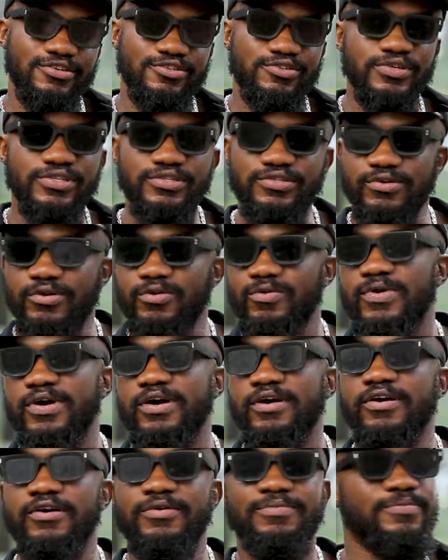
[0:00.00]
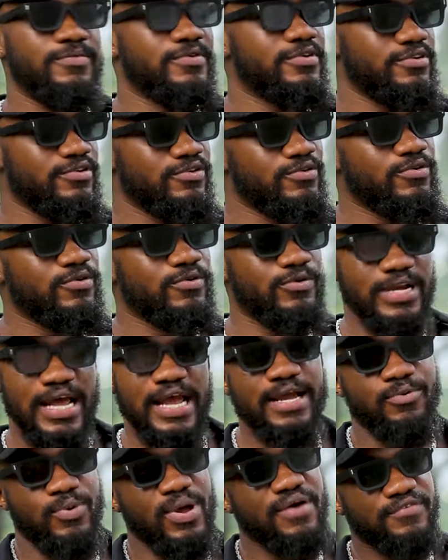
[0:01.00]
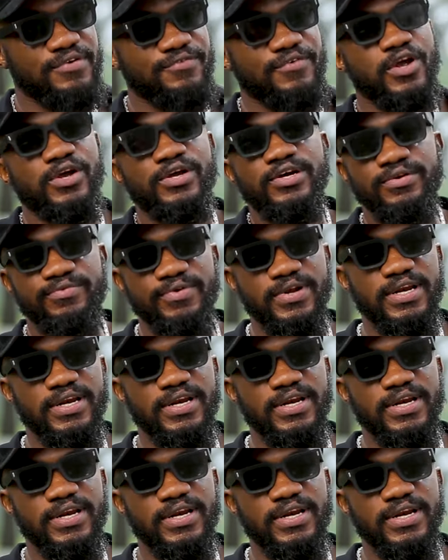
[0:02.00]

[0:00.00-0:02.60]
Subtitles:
You're doing so well. You know, like, we have a very good